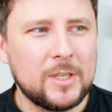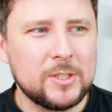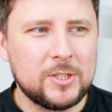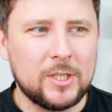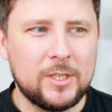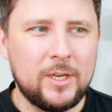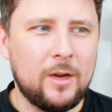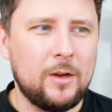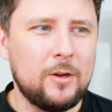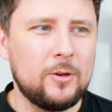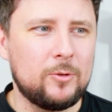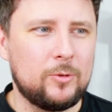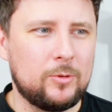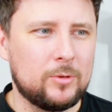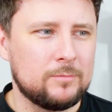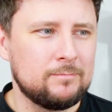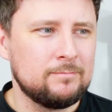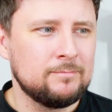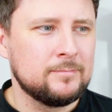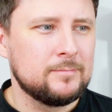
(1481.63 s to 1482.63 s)
I don't
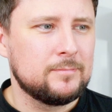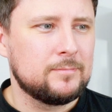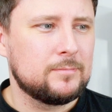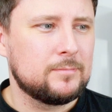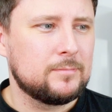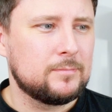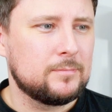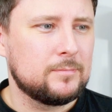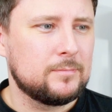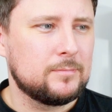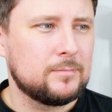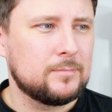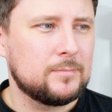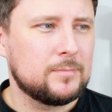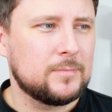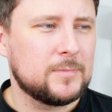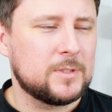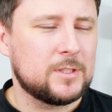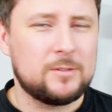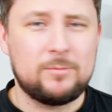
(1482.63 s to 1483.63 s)
know.
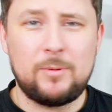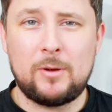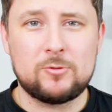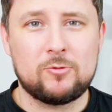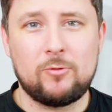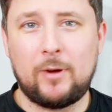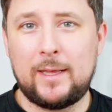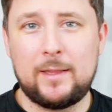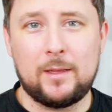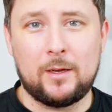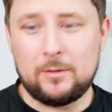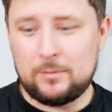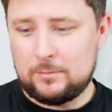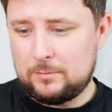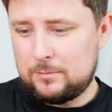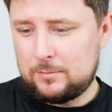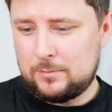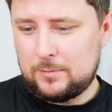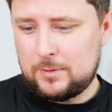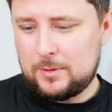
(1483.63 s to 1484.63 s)
It smells great though.
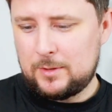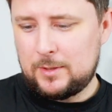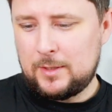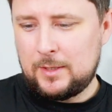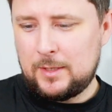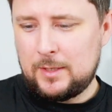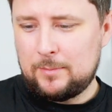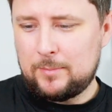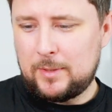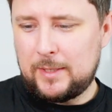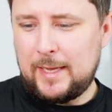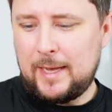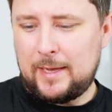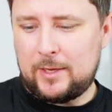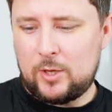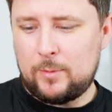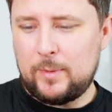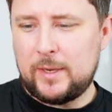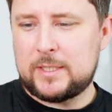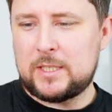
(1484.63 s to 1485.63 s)
But
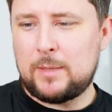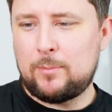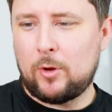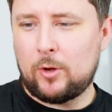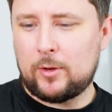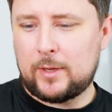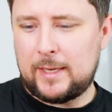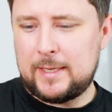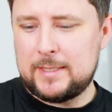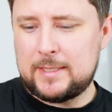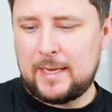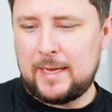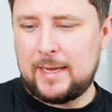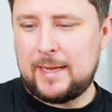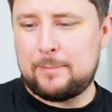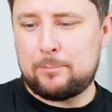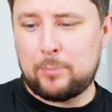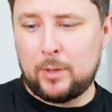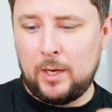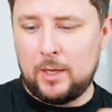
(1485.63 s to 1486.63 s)
yeah, Humidity Blocker is
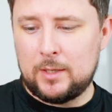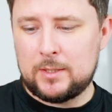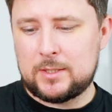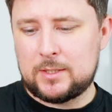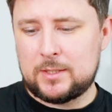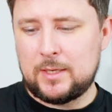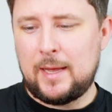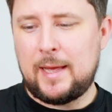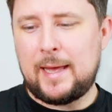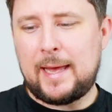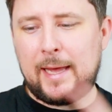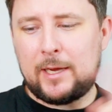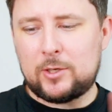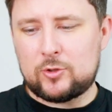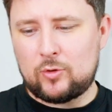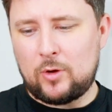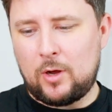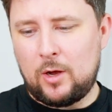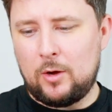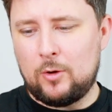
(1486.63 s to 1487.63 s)
here, plus
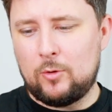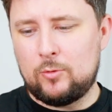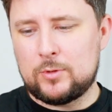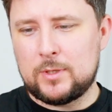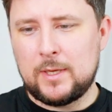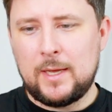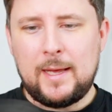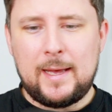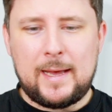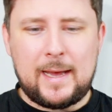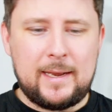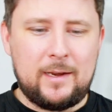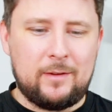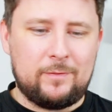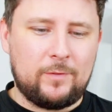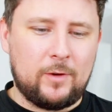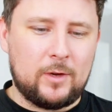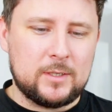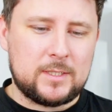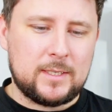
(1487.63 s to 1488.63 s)
extra hold, and
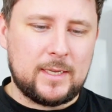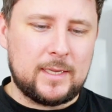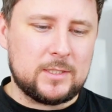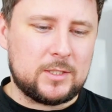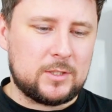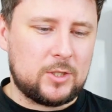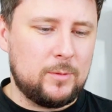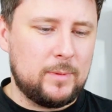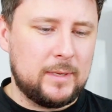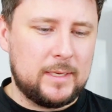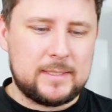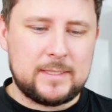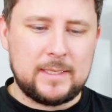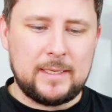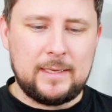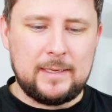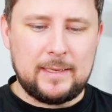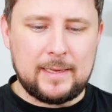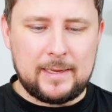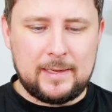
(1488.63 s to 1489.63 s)
it fights against
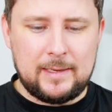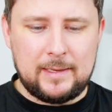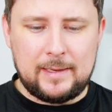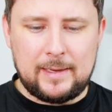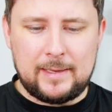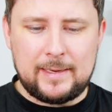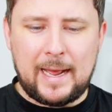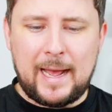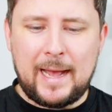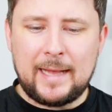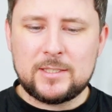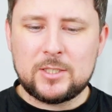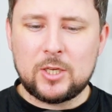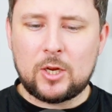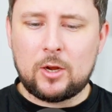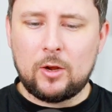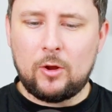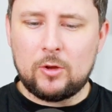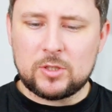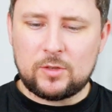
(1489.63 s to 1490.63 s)
humidity and adds
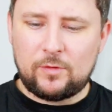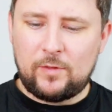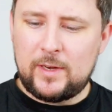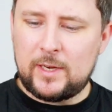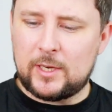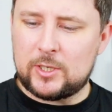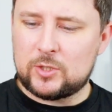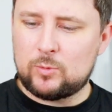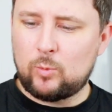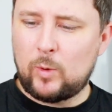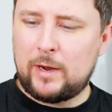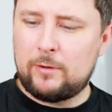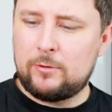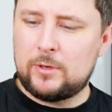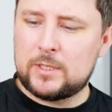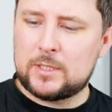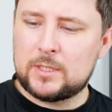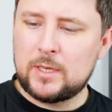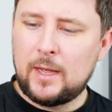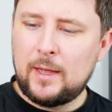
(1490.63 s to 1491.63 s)
a gloss finish,
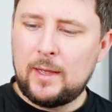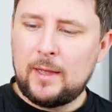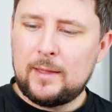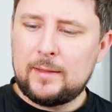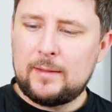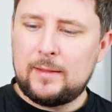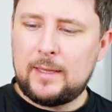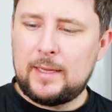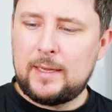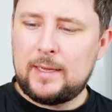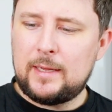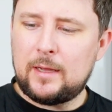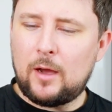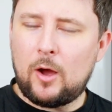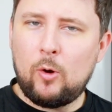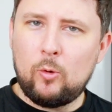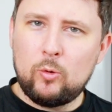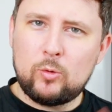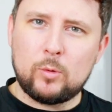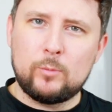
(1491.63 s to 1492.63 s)
whereas the
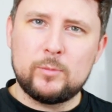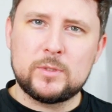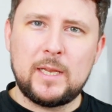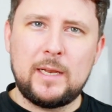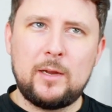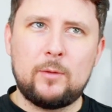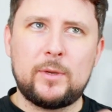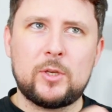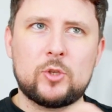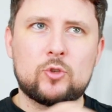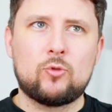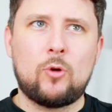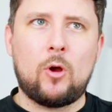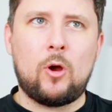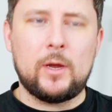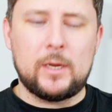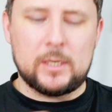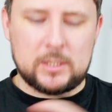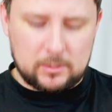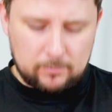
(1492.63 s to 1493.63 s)
old one was a little bit
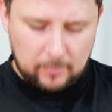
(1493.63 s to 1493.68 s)
drier.